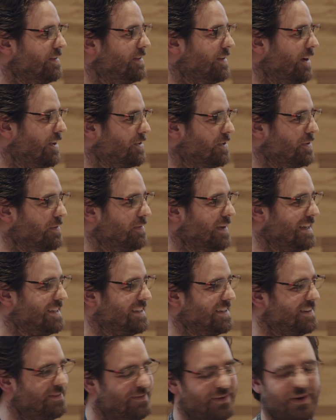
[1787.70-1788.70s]
Not too much,
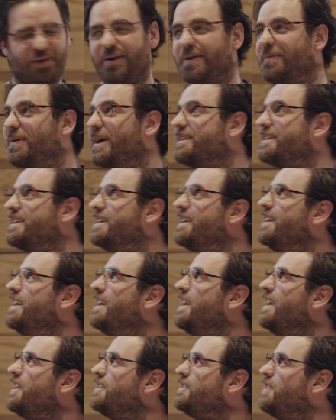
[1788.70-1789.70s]
probably. What?
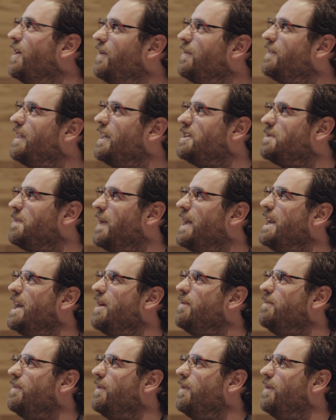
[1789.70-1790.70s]
So the display
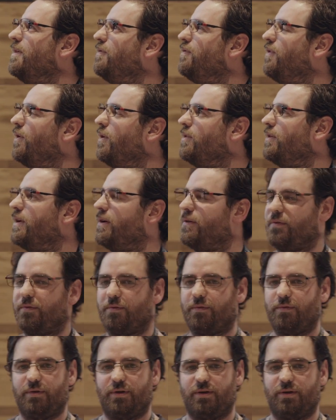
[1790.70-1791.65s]
name for the